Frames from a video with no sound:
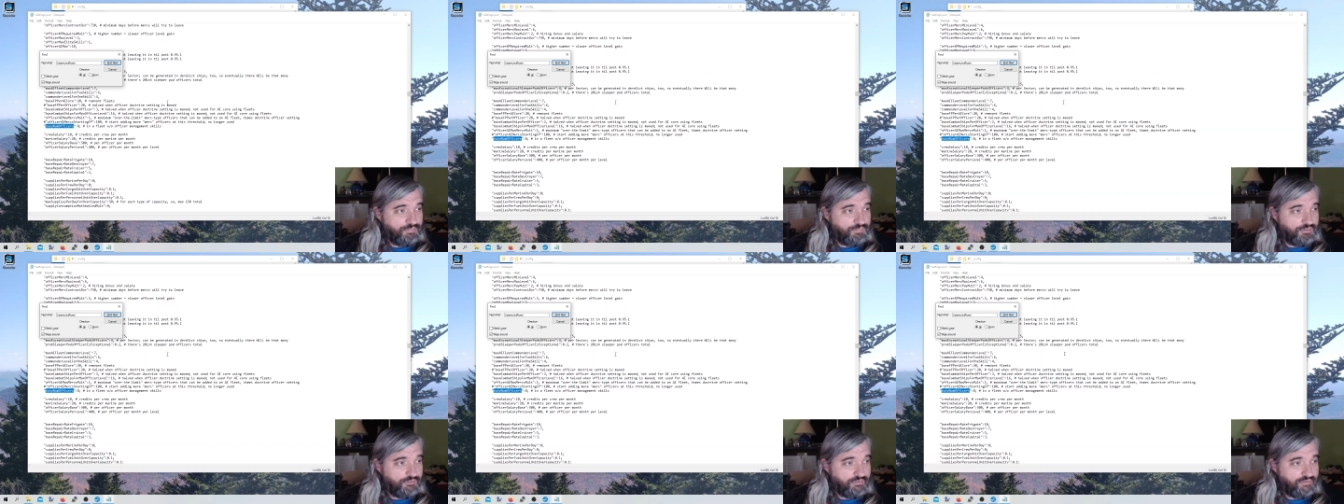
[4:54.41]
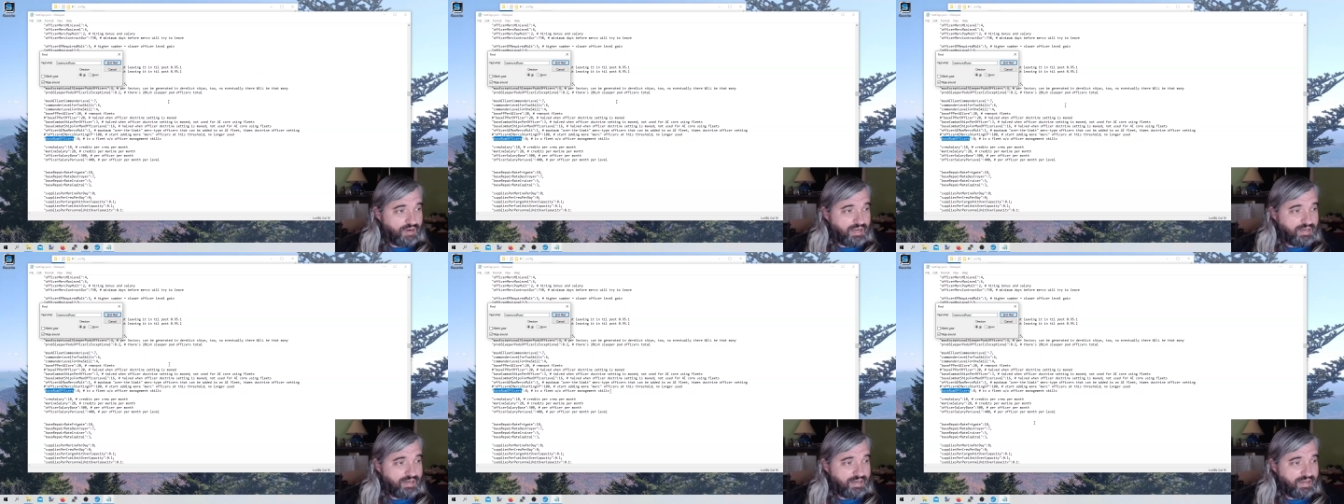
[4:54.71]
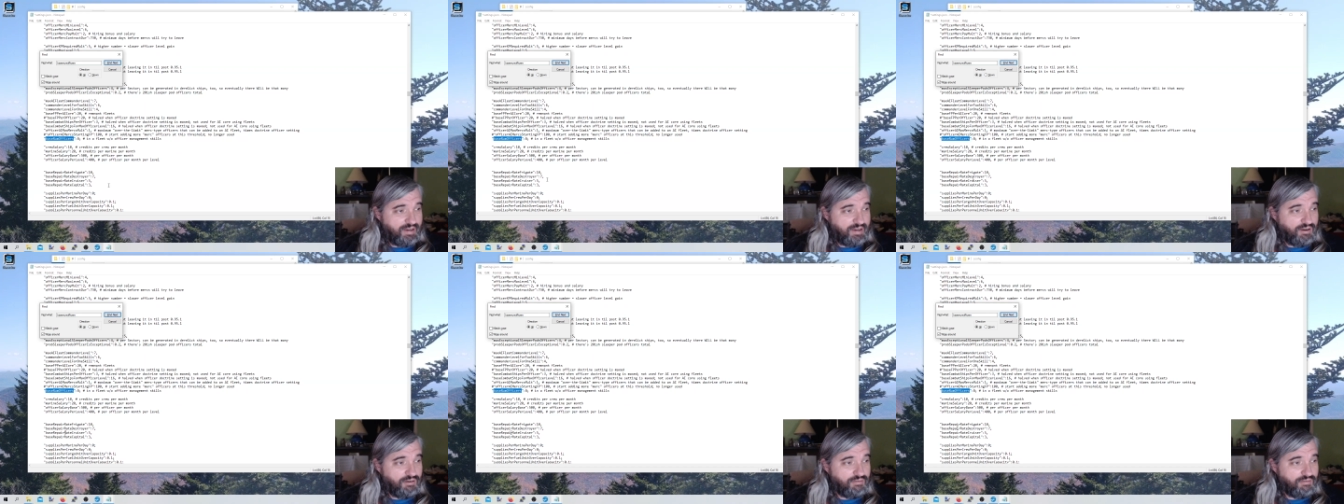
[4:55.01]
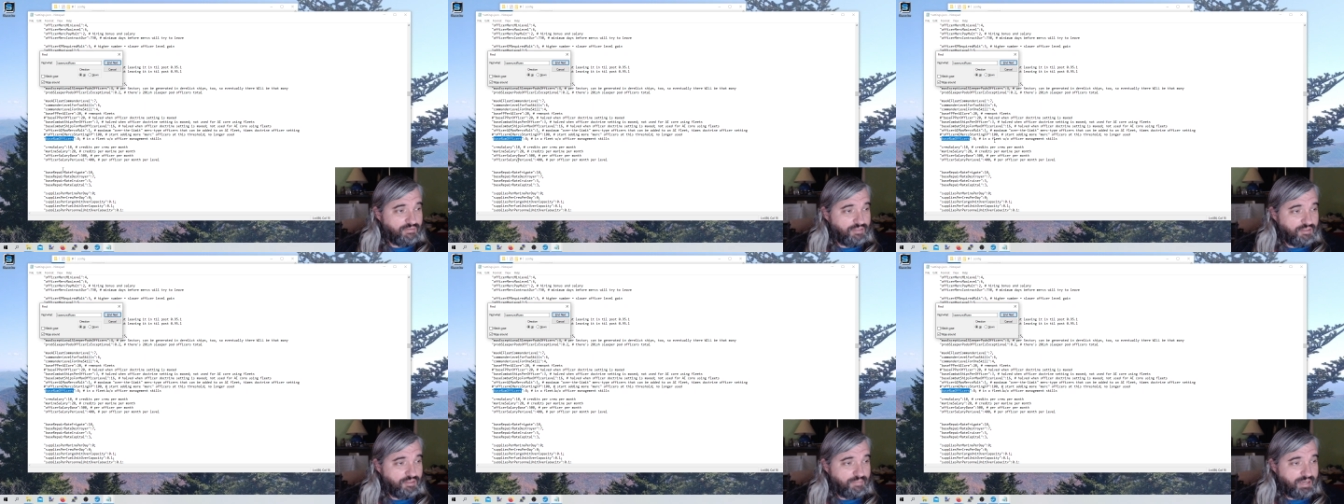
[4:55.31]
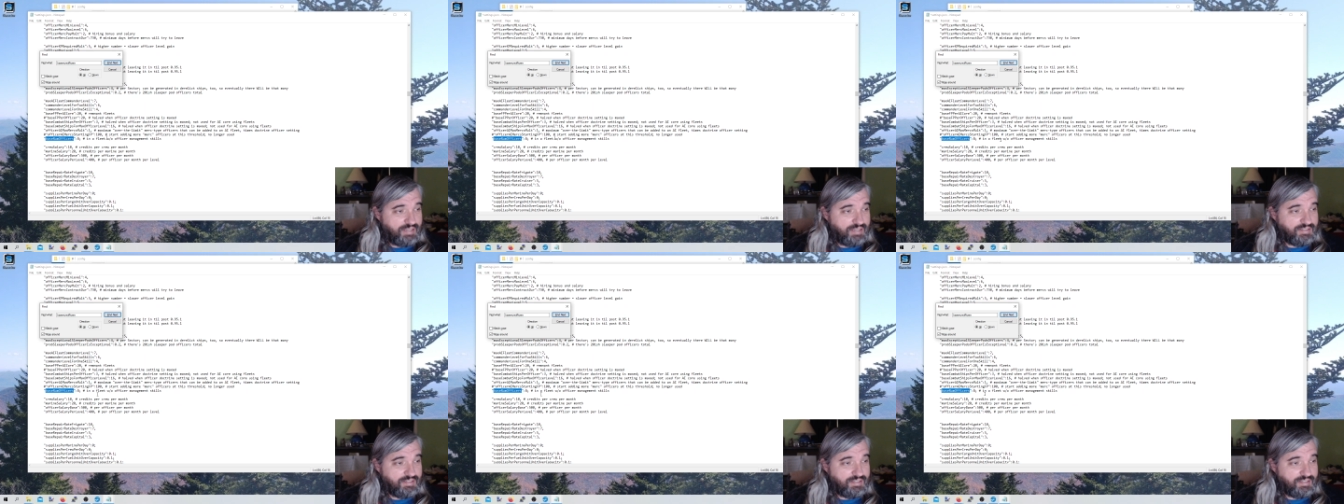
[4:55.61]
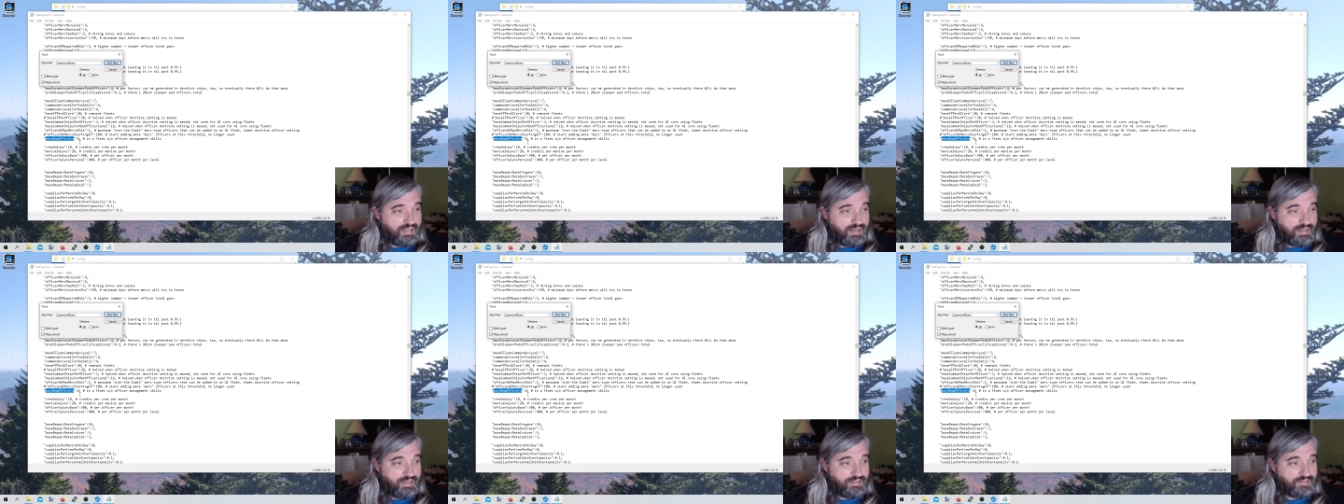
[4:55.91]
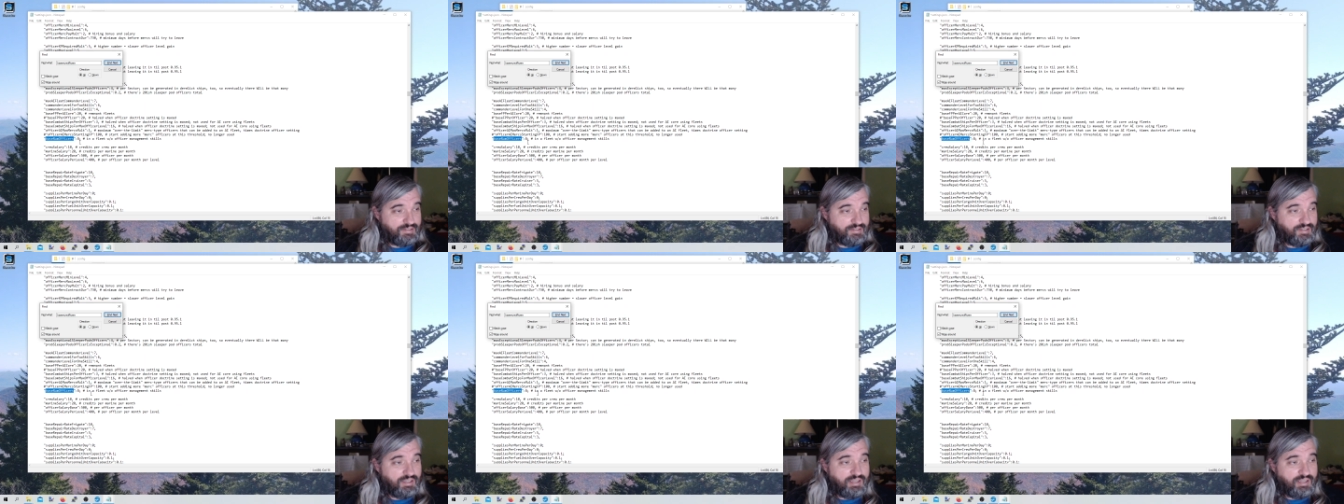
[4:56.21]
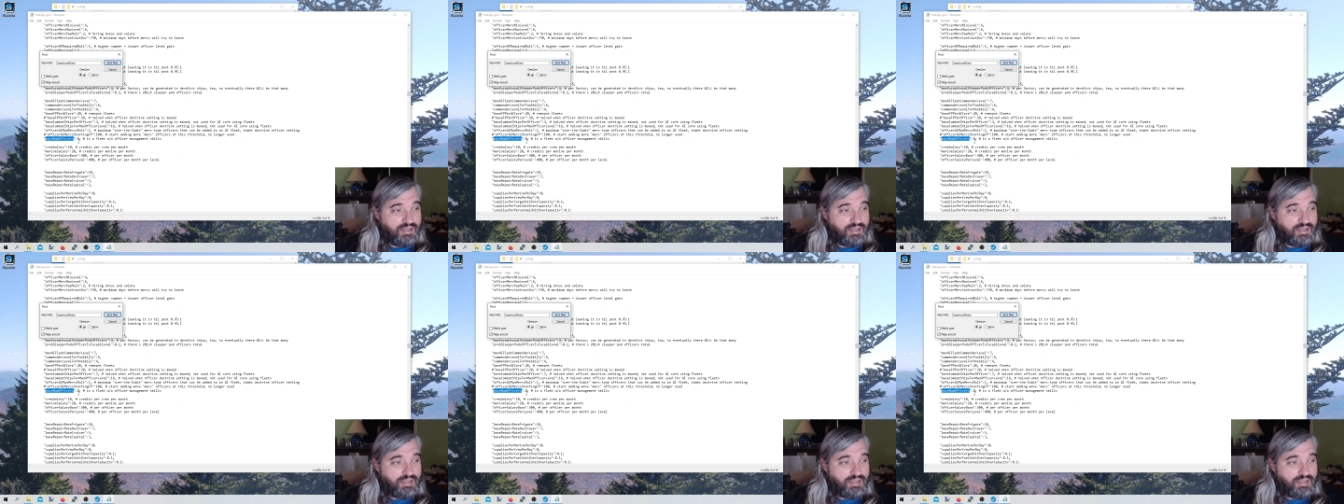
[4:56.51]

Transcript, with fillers: Right now, the base is eight.